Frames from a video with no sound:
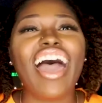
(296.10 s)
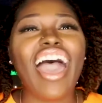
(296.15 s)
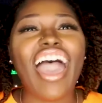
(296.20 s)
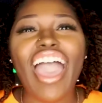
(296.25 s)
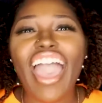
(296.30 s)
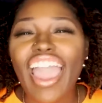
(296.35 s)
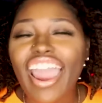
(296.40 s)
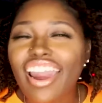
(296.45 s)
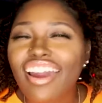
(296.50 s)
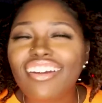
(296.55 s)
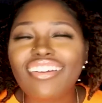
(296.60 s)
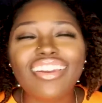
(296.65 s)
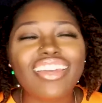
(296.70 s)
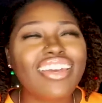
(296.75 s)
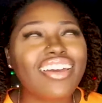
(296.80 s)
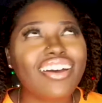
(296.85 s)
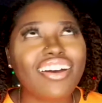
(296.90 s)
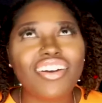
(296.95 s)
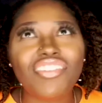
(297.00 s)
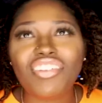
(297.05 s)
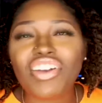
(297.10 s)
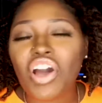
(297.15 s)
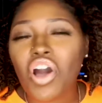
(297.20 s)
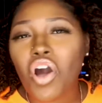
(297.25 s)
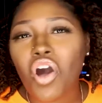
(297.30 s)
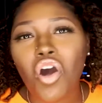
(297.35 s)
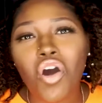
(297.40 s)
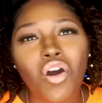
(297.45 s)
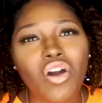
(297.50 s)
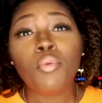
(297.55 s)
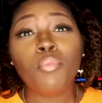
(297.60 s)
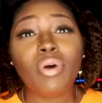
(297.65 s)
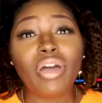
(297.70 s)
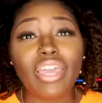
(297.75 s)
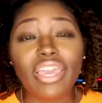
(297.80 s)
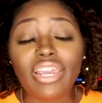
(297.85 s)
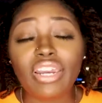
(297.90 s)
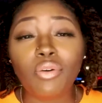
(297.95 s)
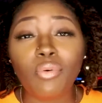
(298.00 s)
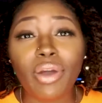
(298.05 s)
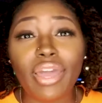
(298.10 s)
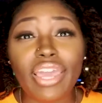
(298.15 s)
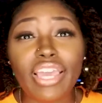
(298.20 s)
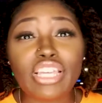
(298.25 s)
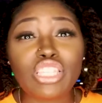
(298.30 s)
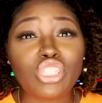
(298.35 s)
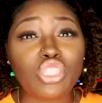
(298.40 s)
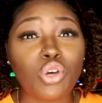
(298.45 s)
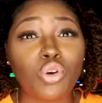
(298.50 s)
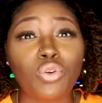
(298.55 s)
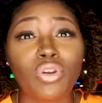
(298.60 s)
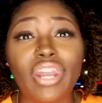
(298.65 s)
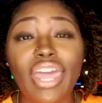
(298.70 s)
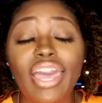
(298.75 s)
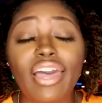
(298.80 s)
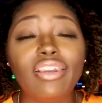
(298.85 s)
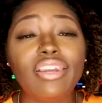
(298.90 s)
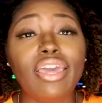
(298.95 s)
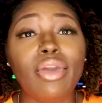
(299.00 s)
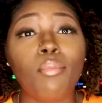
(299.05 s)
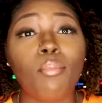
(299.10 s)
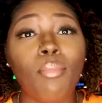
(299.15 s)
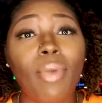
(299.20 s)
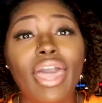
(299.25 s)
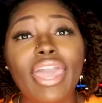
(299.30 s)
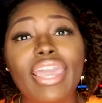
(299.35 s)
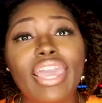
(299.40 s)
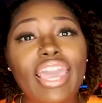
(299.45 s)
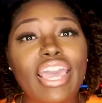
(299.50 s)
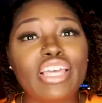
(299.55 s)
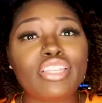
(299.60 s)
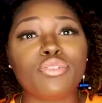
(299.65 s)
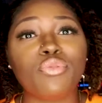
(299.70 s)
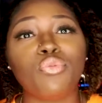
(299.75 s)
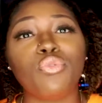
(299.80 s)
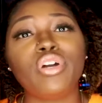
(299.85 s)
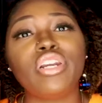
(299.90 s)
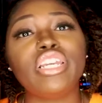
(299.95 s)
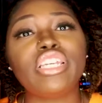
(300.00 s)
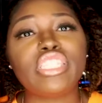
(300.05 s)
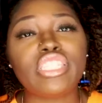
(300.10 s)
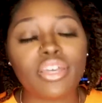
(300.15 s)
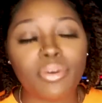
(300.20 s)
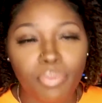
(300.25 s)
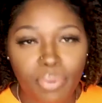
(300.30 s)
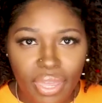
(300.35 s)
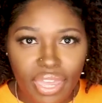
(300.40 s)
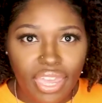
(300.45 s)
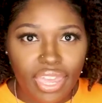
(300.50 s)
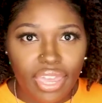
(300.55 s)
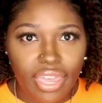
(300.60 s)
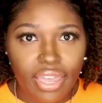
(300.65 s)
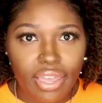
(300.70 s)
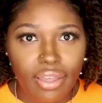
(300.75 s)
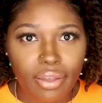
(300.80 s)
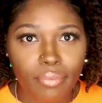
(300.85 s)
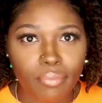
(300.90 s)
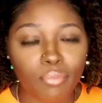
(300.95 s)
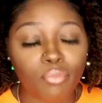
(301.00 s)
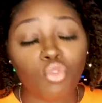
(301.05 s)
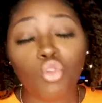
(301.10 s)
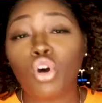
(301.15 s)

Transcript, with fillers: the irony of it all. But anyway, so now that Mike has run into Pam,